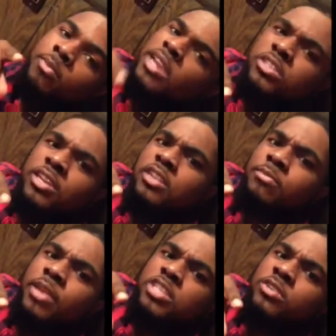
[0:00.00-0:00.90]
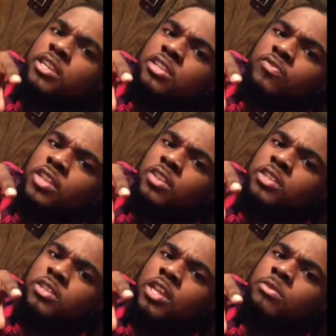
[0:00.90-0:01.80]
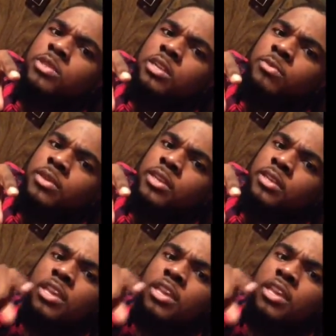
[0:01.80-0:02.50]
make sure you give these videos a thumbs up, man.